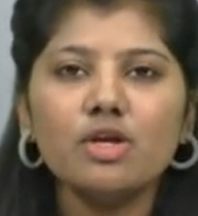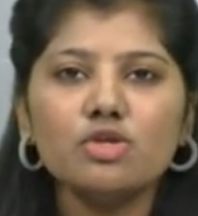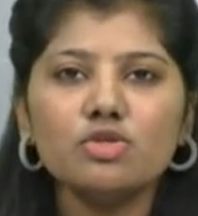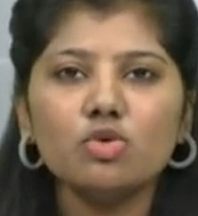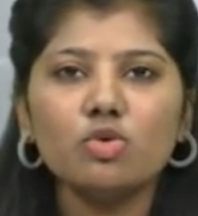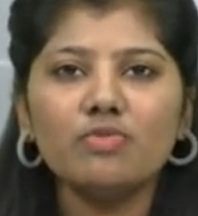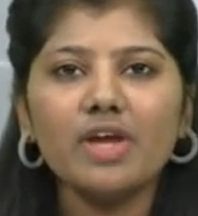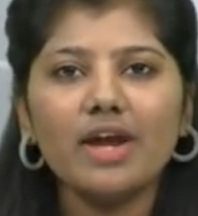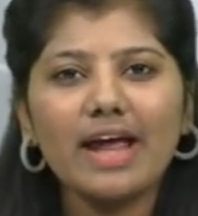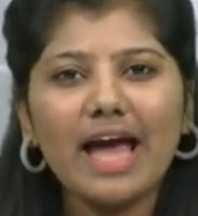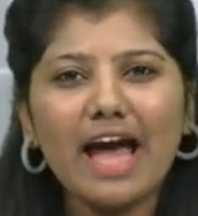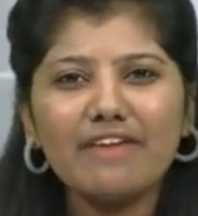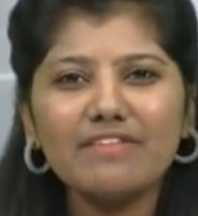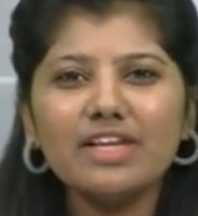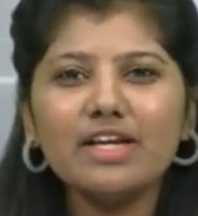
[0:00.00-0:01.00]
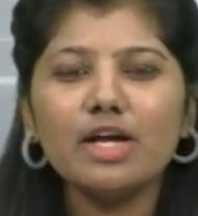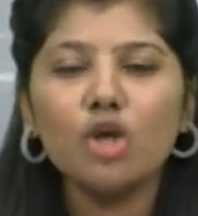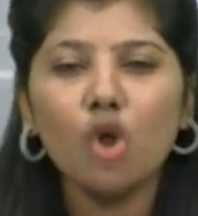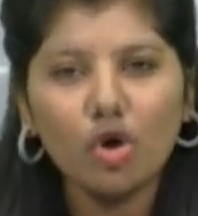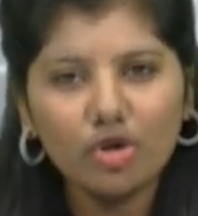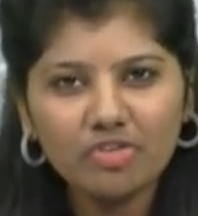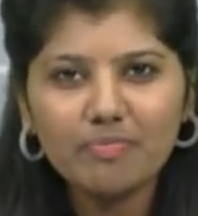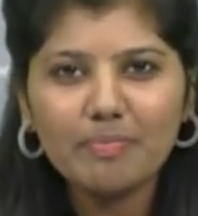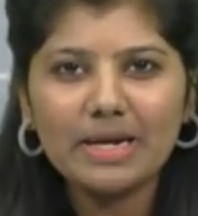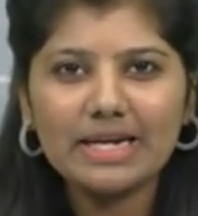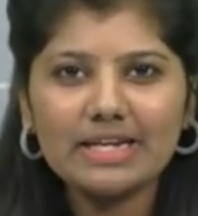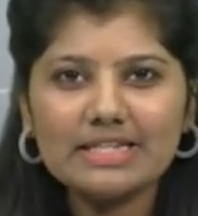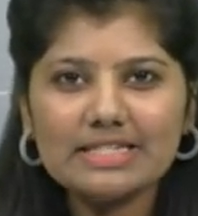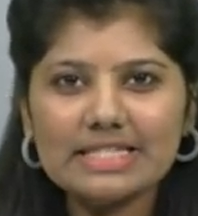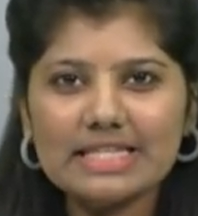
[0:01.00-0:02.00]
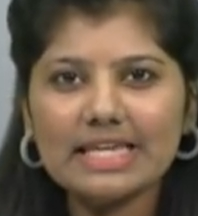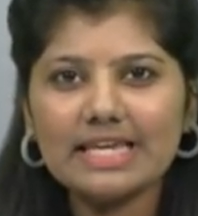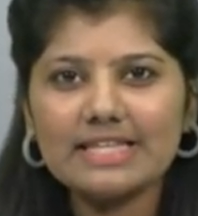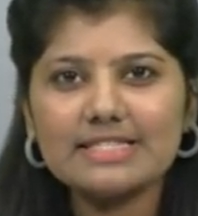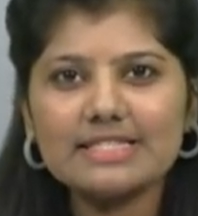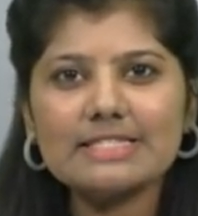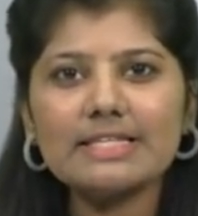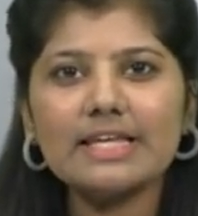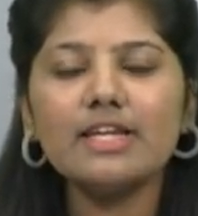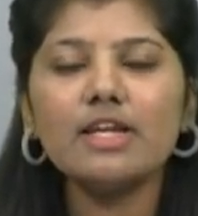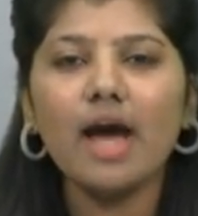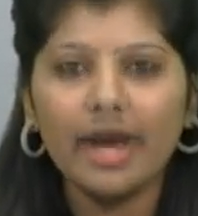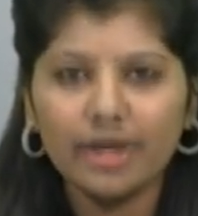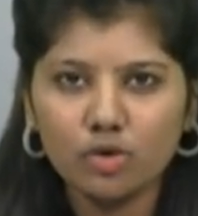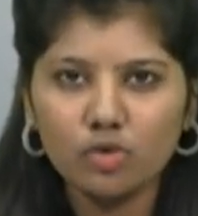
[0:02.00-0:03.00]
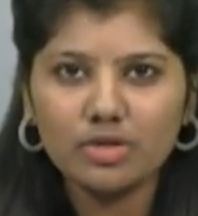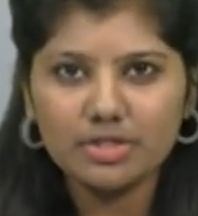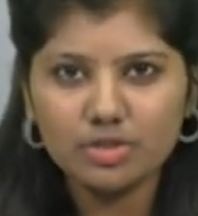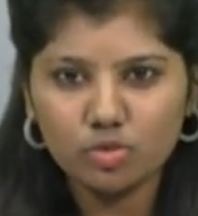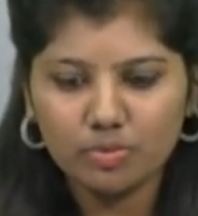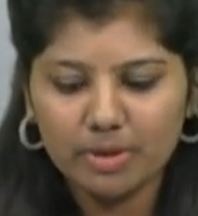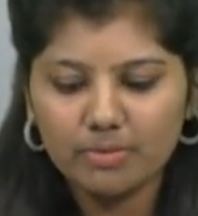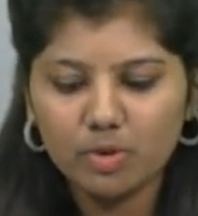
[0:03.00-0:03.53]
So we are having a lot of pendency cases in High Court and Supreme